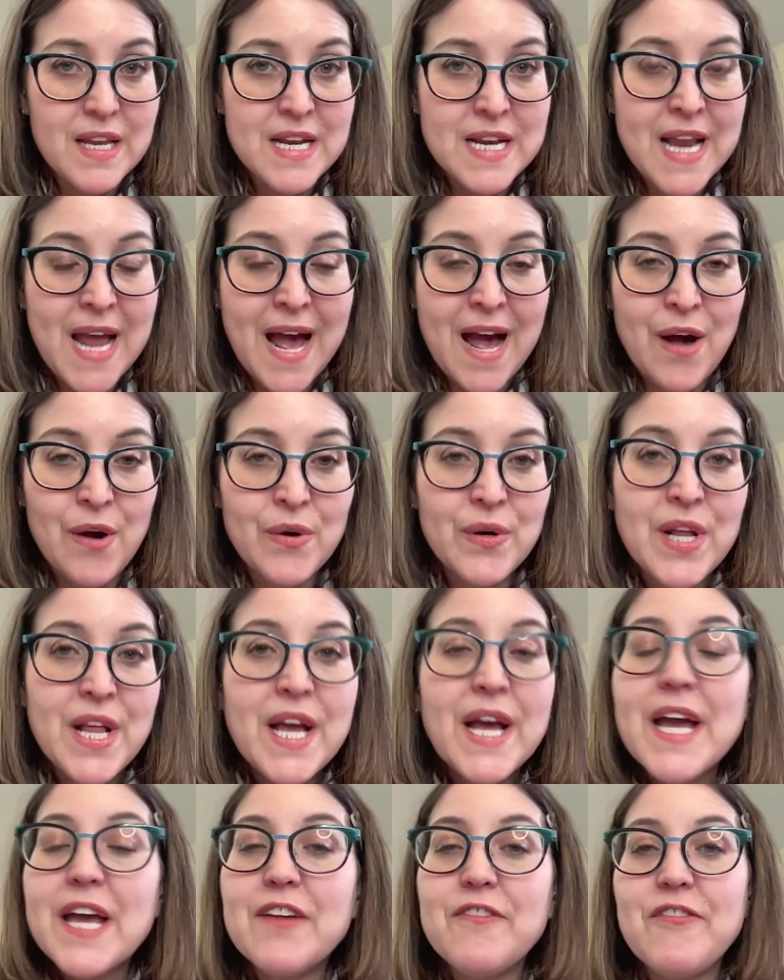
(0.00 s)
Now,
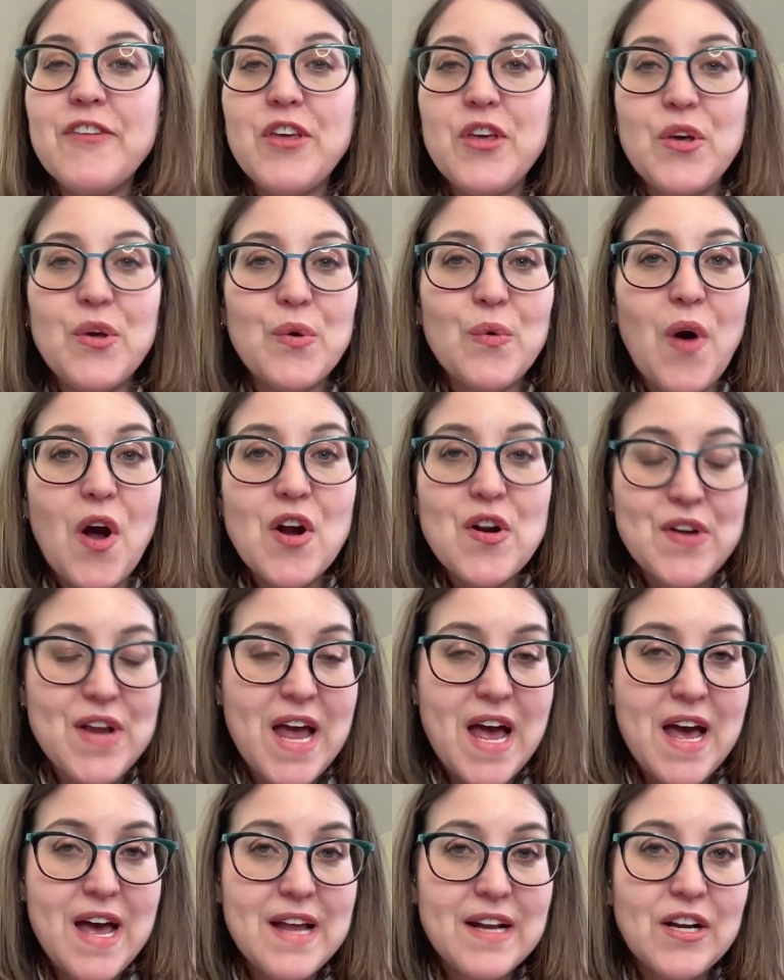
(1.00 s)
if you are
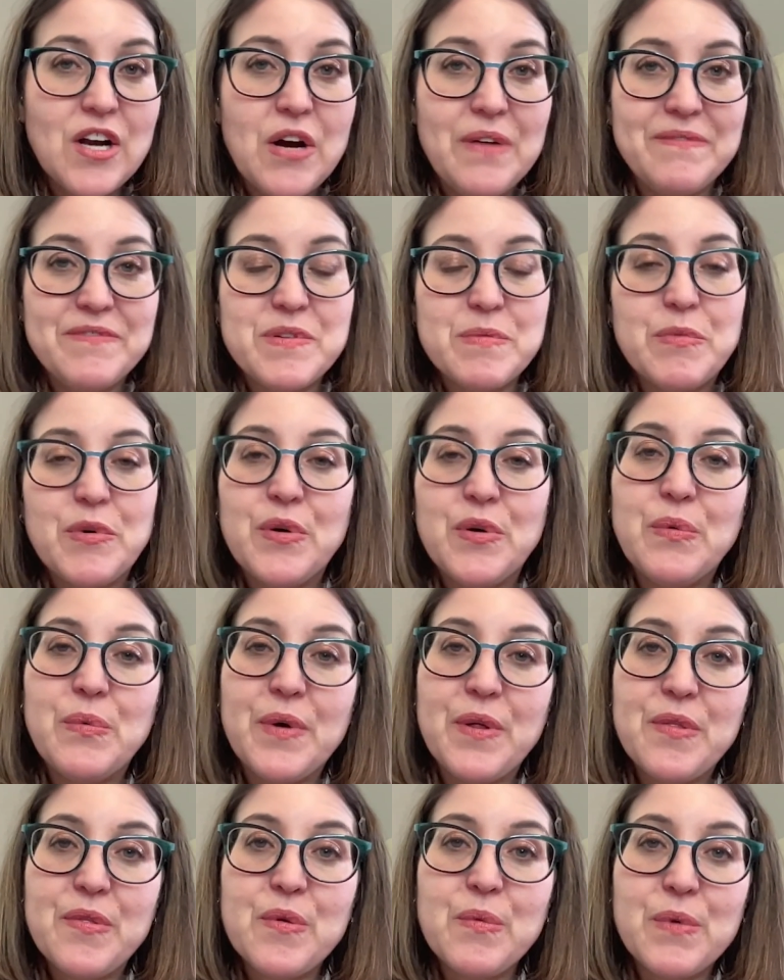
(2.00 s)
not comfortable
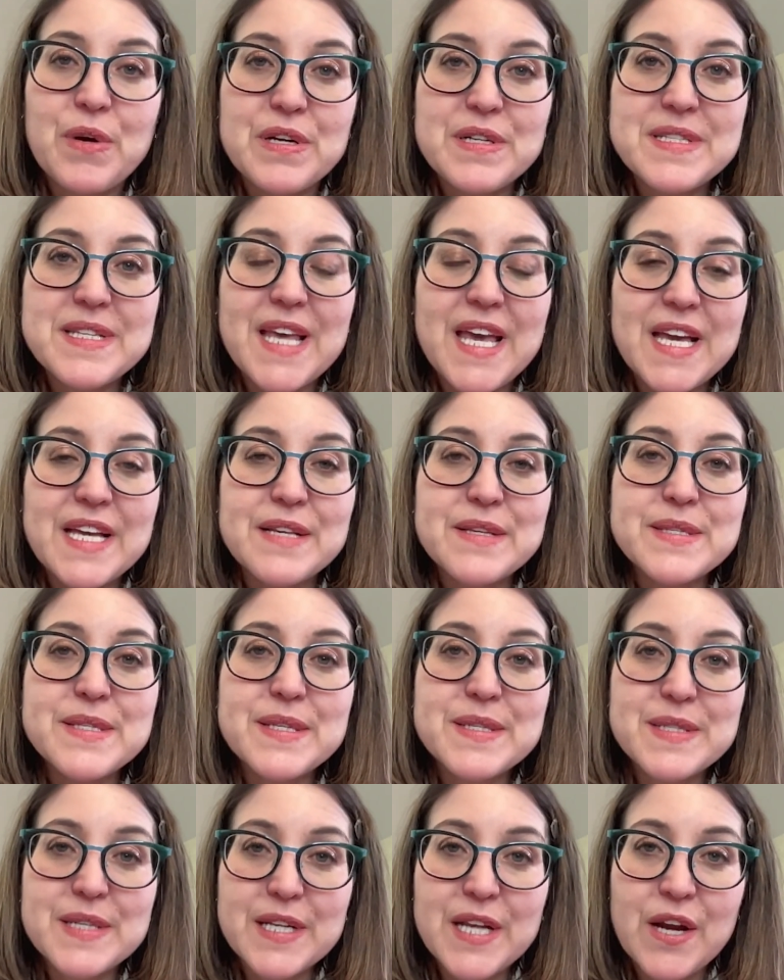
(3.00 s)
with the worst case
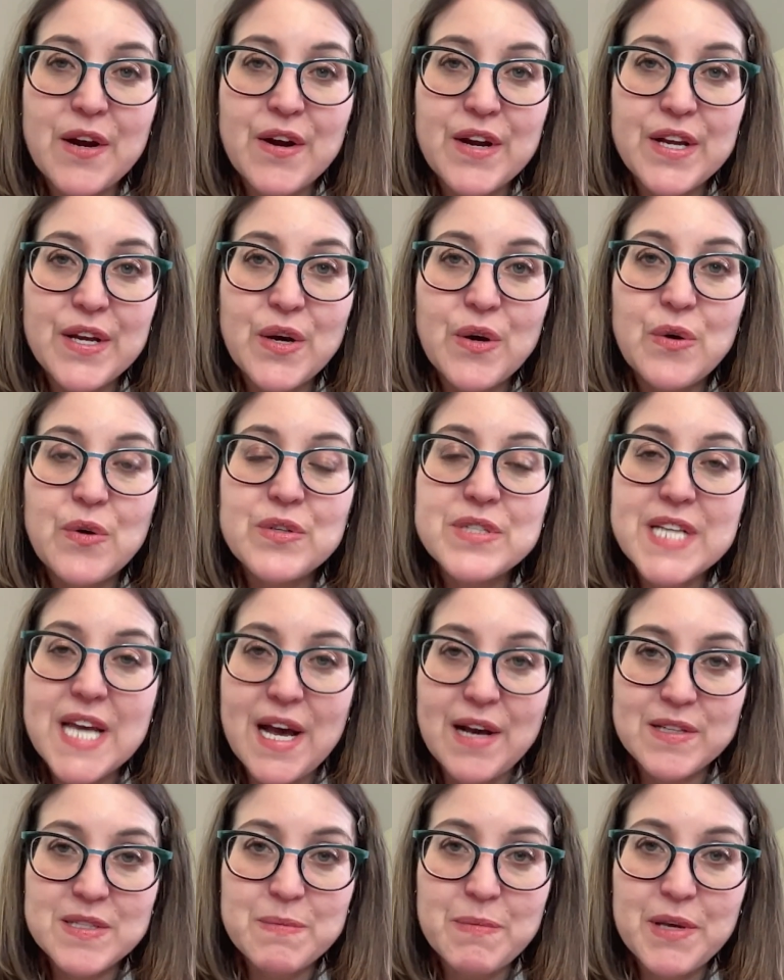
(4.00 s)
scenario
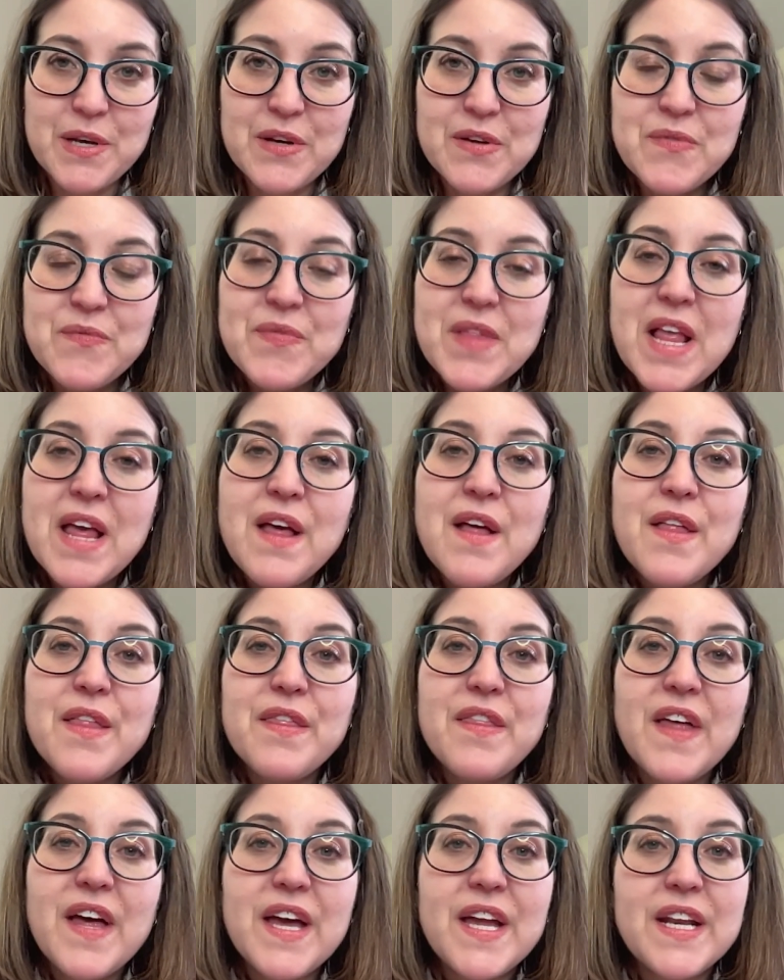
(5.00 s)
tax bill,
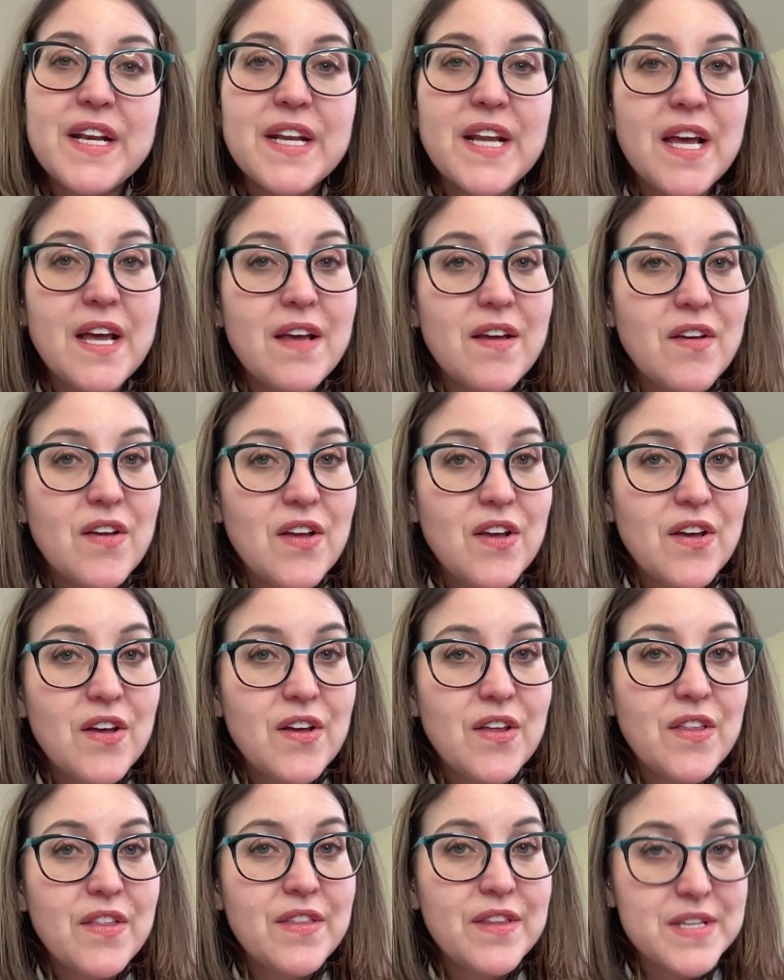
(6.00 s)
then
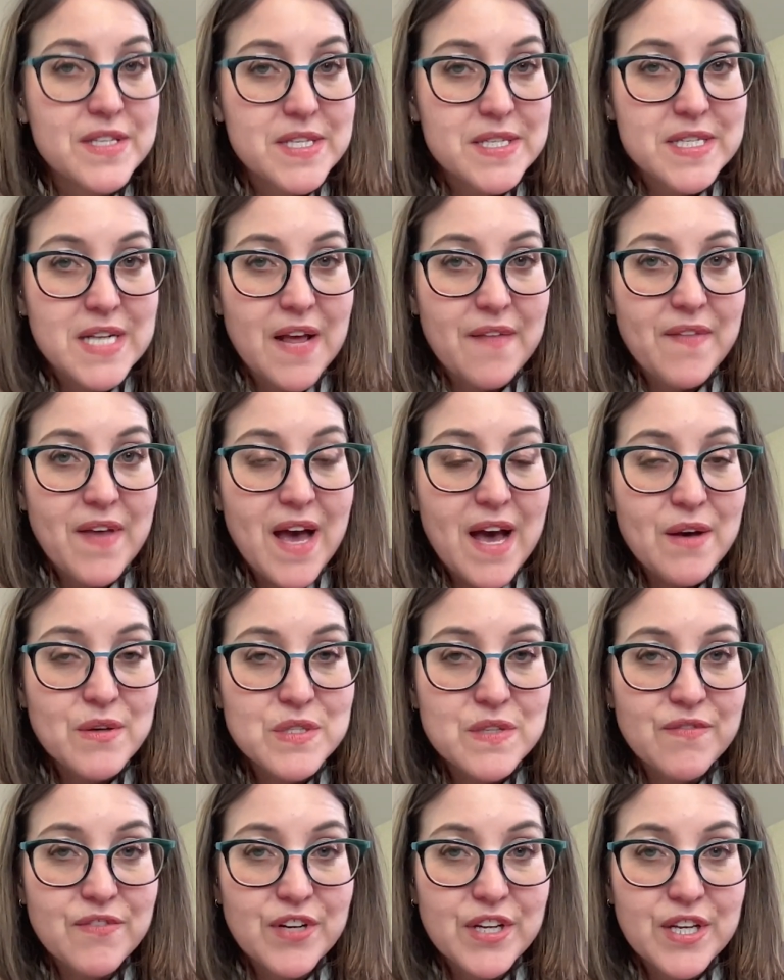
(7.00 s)
this is not the
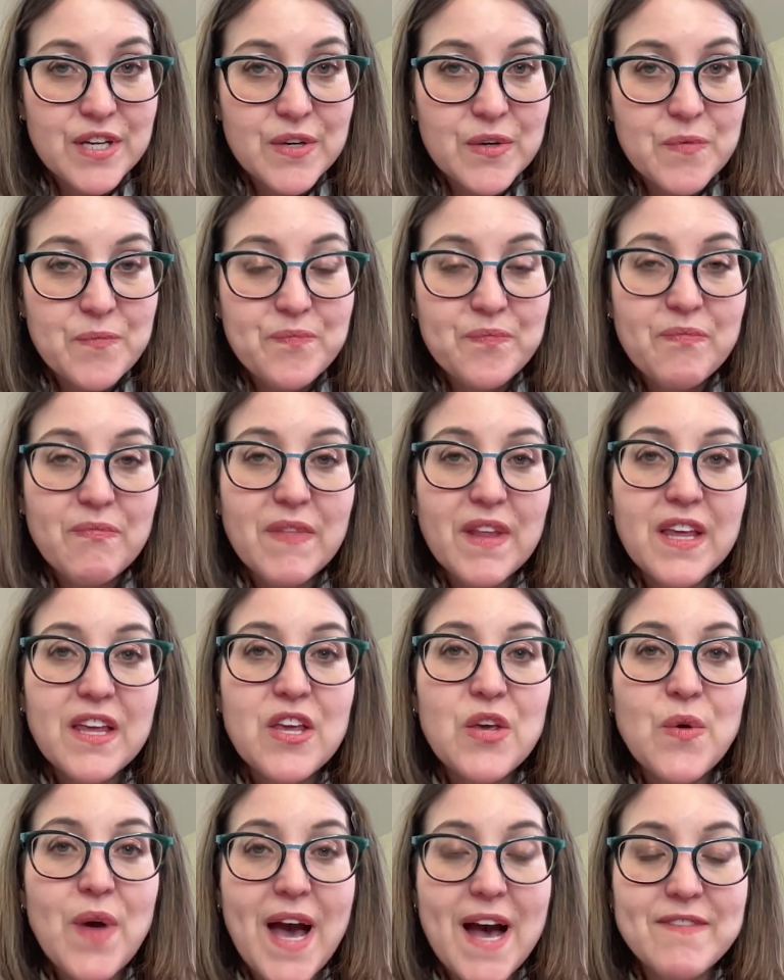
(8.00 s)
house for you.
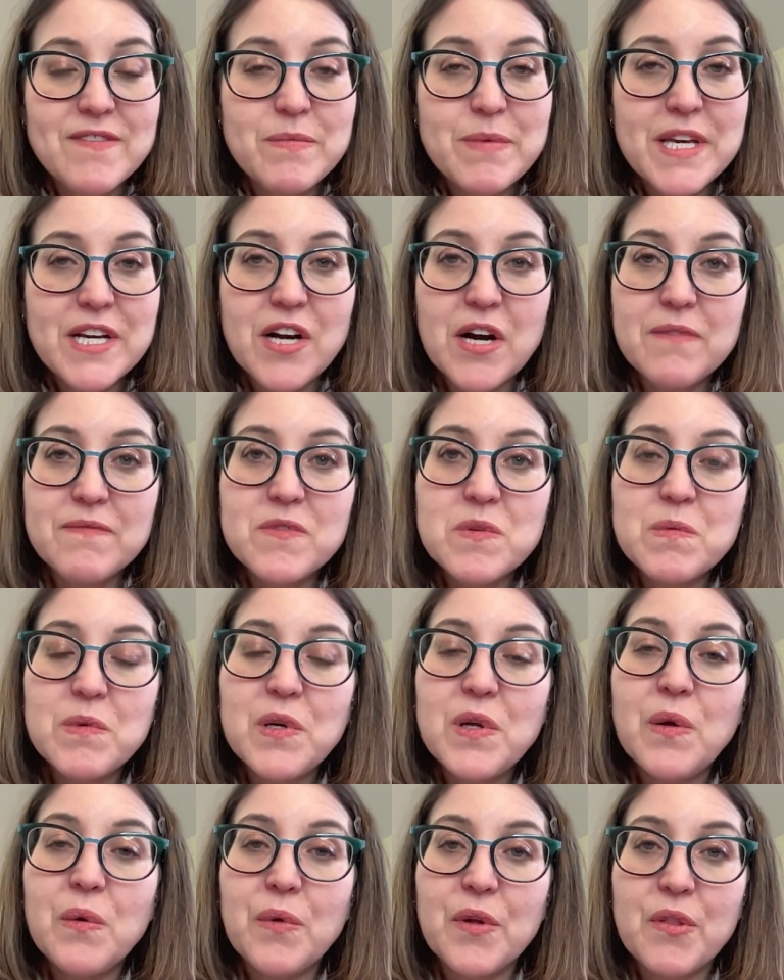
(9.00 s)
You have to be
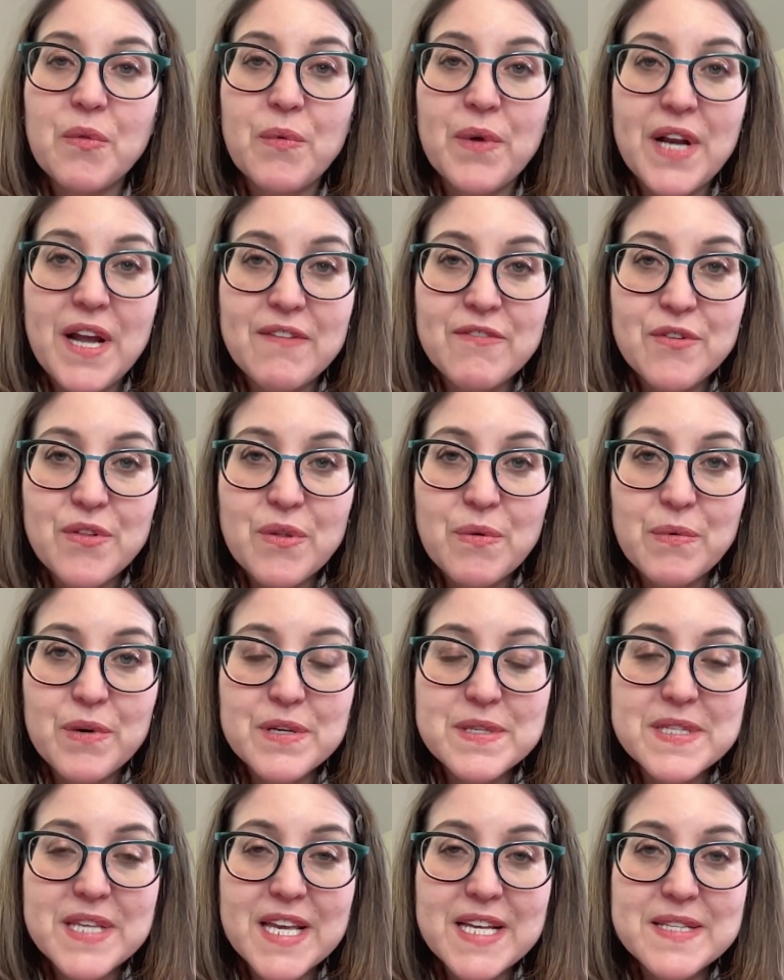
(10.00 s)
comfortable with whatever the
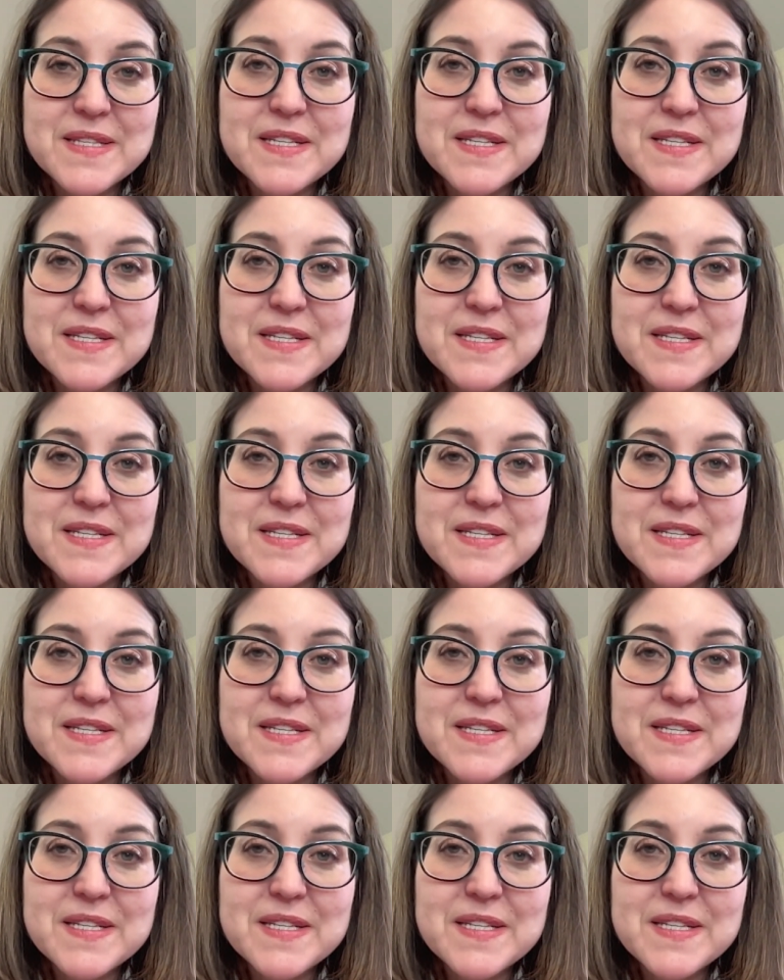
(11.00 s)
worst case